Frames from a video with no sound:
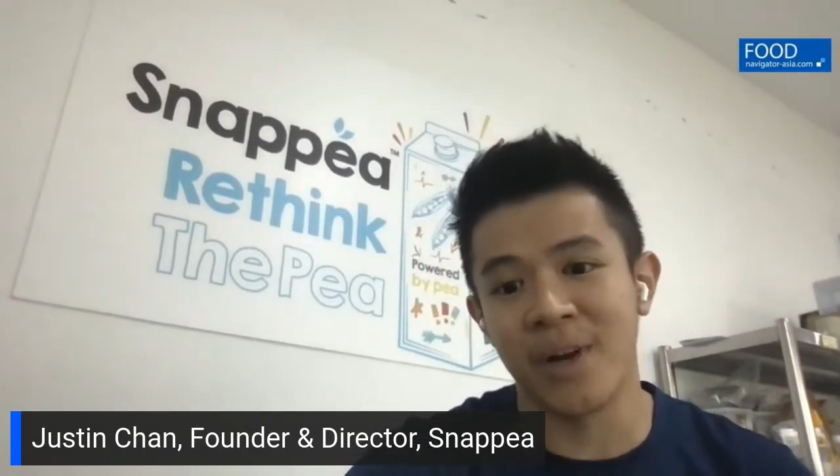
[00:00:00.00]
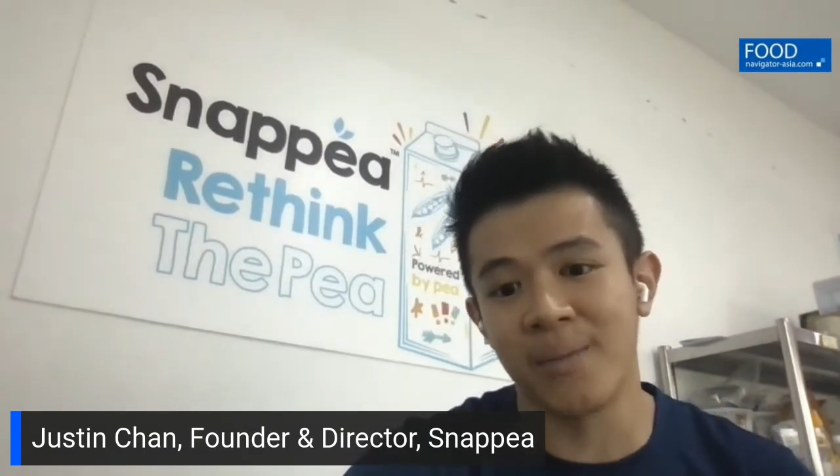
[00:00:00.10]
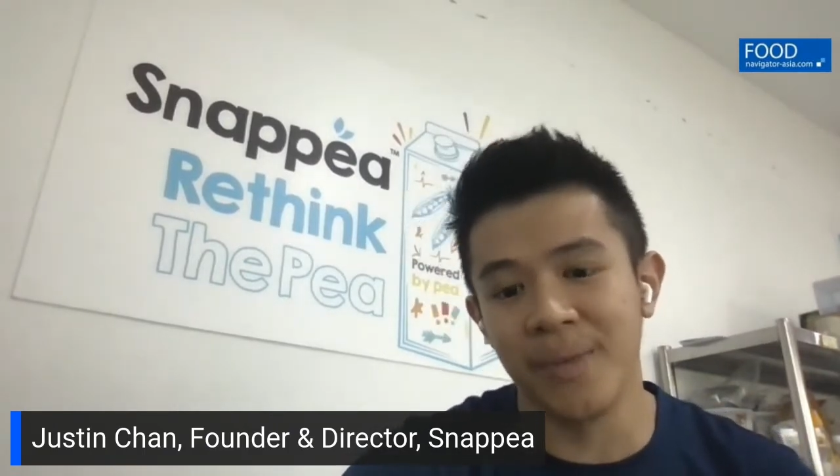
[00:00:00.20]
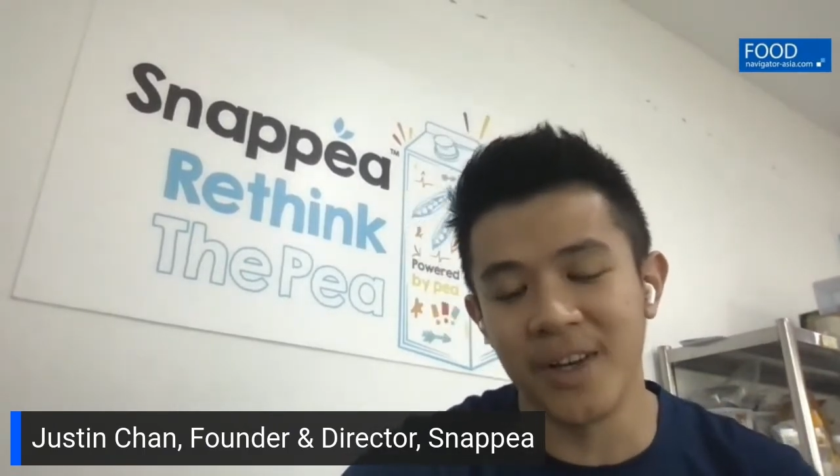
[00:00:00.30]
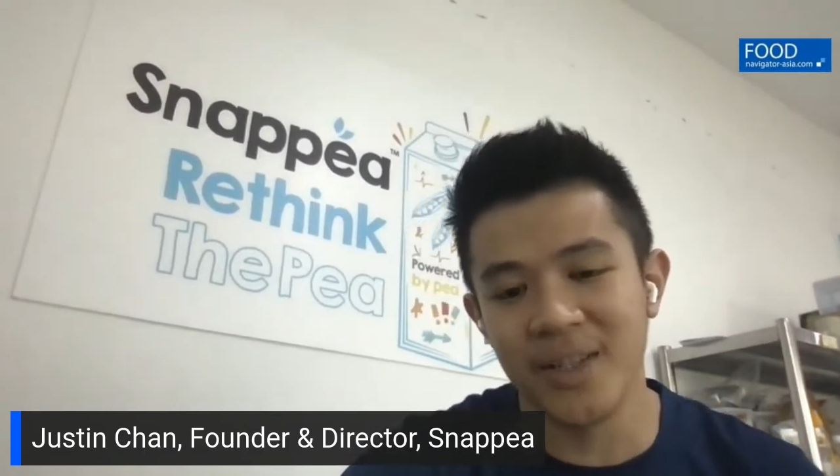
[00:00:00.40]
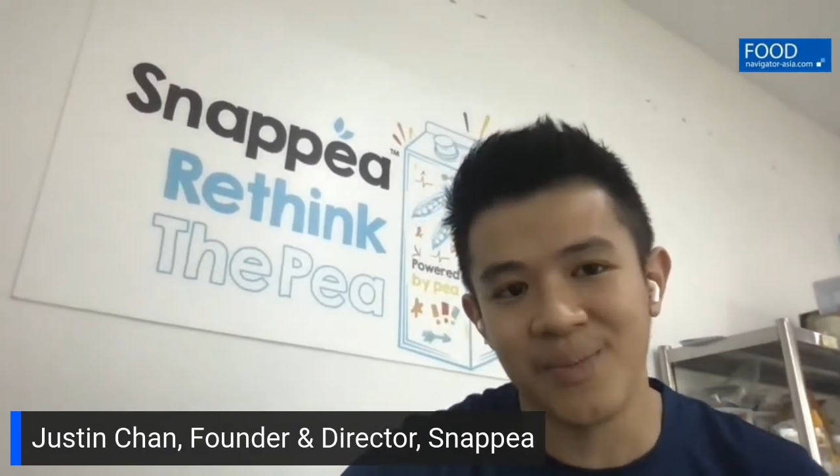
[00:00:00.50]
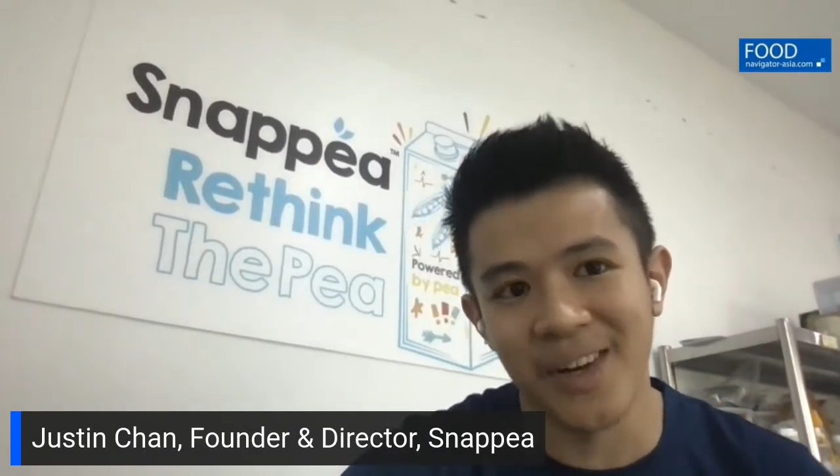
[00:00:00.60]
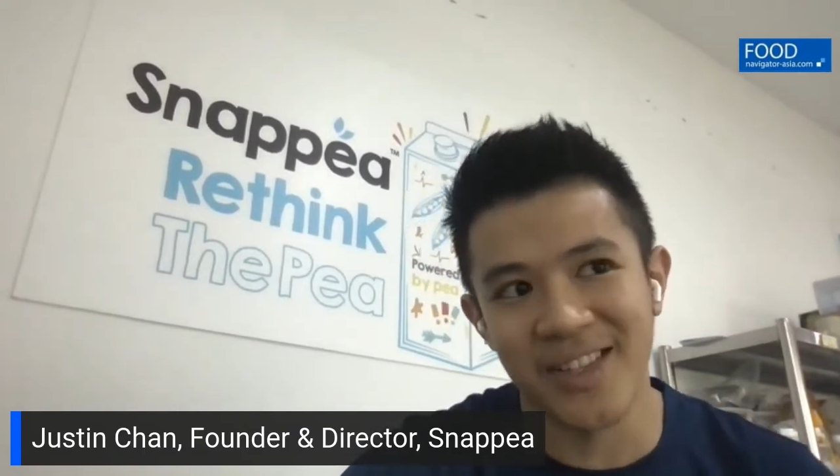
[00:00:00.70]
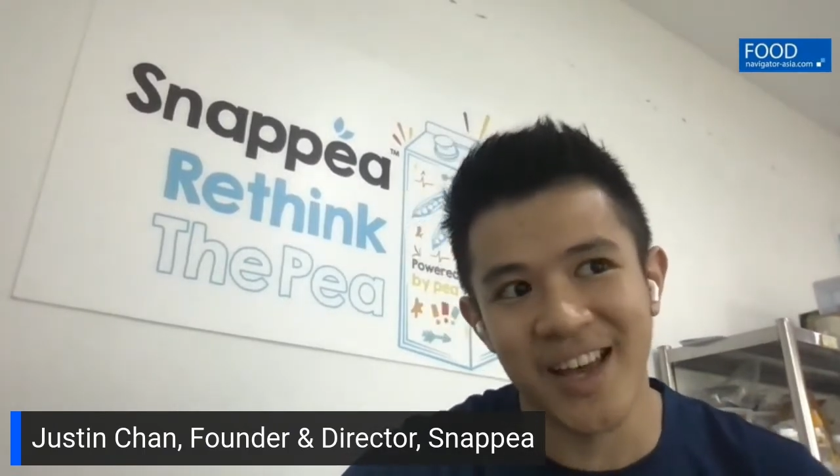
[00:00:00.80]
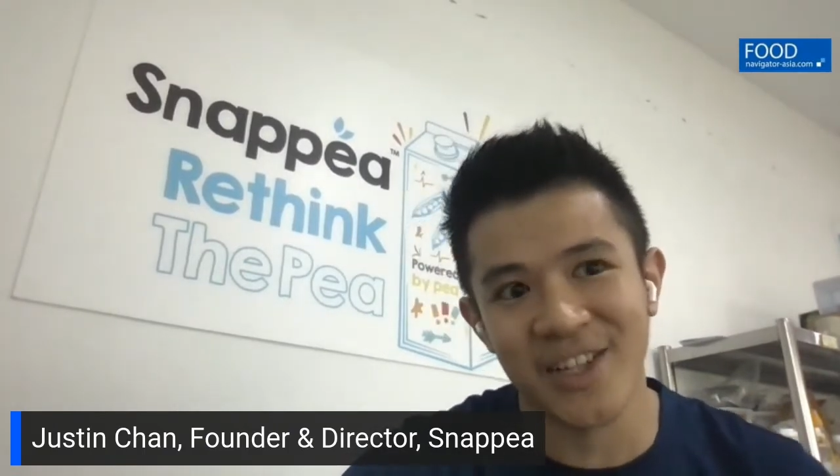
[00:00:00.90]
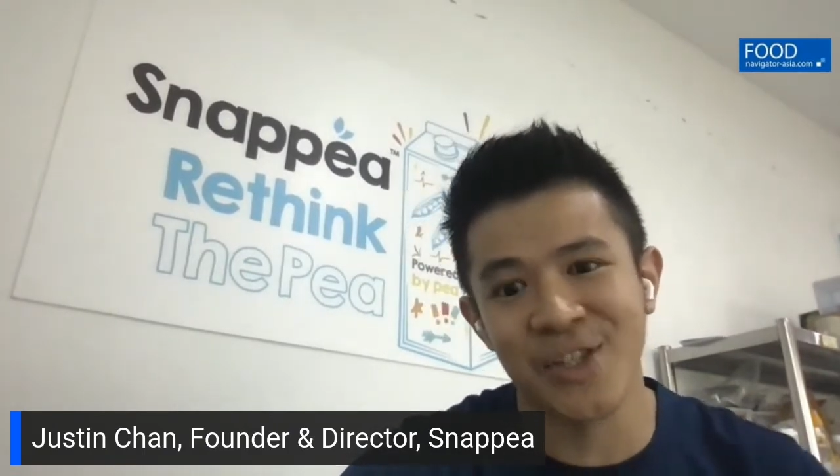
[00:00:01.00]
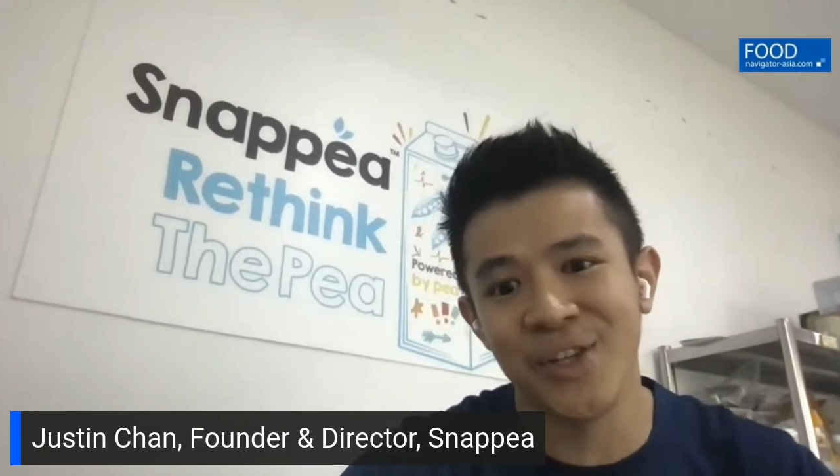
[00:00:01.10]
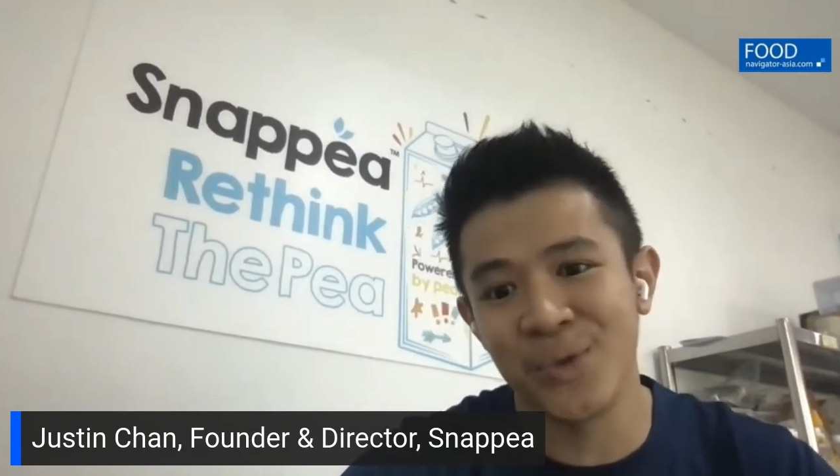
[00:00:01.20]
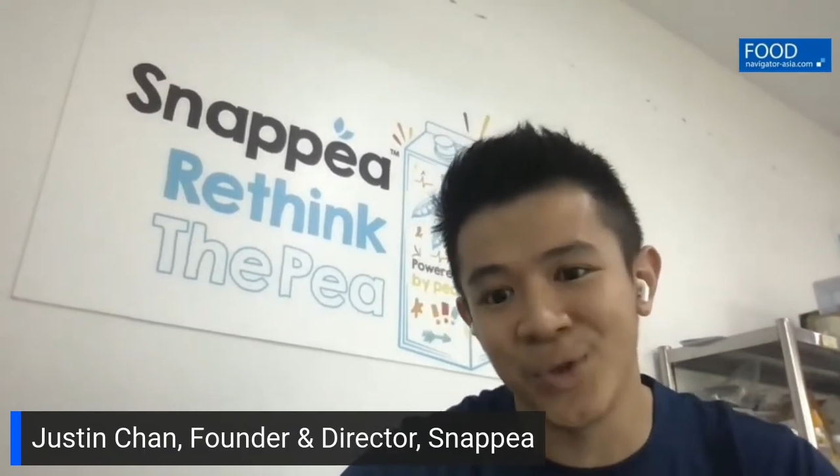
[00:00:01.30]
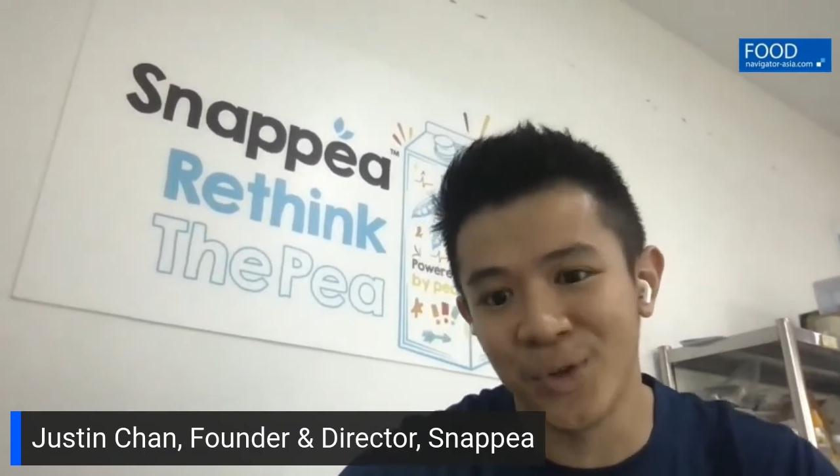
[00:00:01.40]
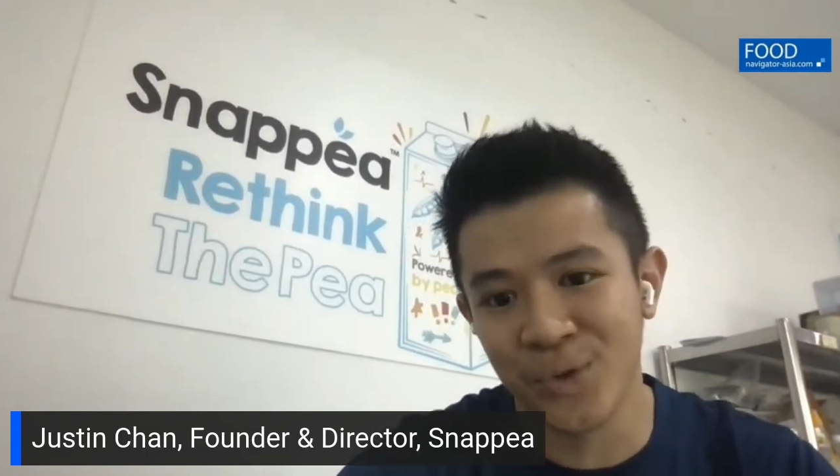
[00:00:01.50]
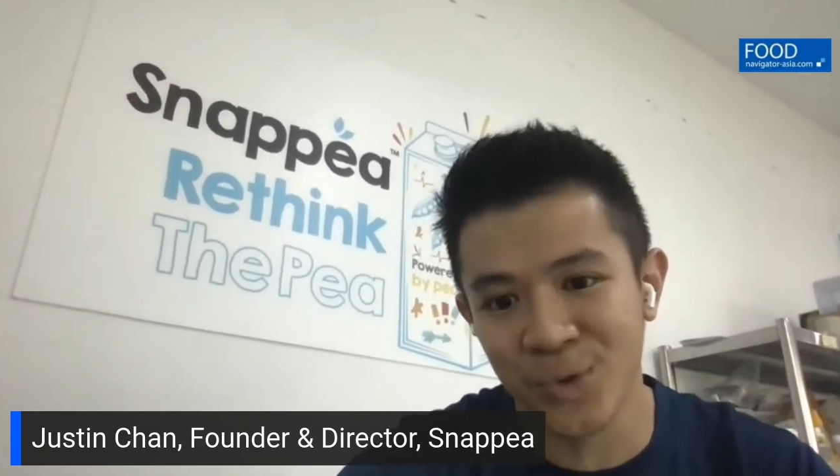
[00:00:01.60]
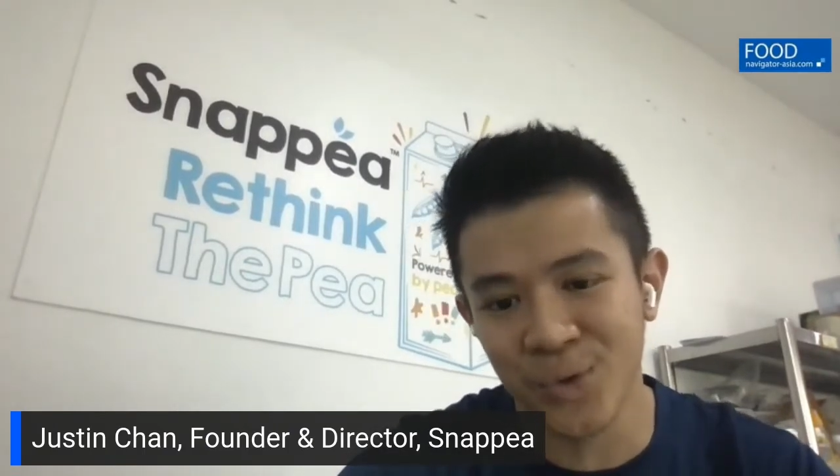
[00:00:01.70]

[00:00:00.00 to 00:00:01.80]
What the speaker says: plant-based, but it's actually not